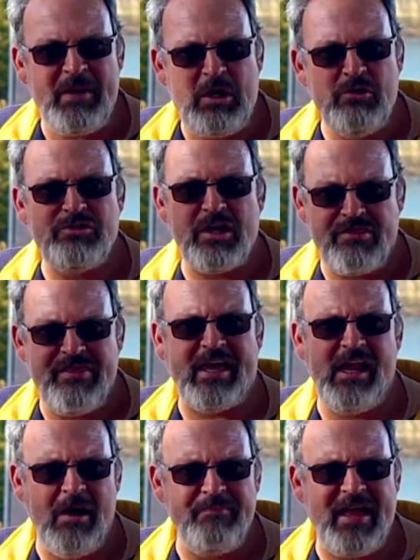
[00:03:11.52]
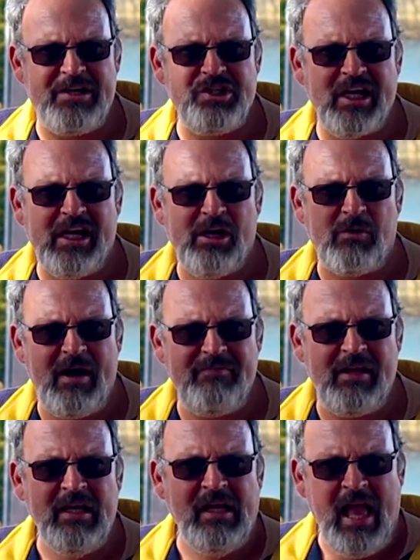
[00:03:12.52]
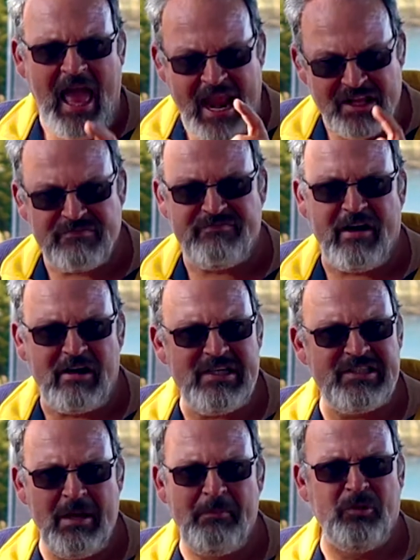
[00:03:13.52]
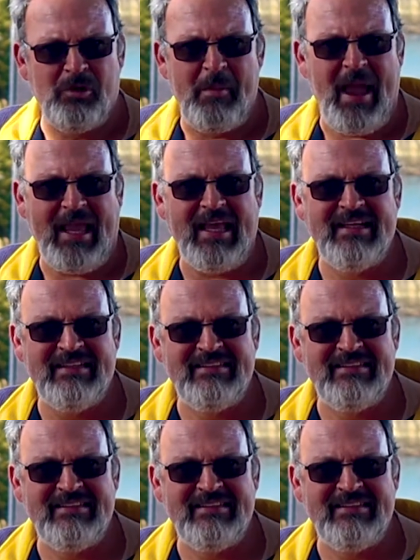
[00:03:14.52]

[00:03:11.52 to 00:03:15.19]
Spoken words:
be used to thicken up that chicken gravy, and it's very simple to make.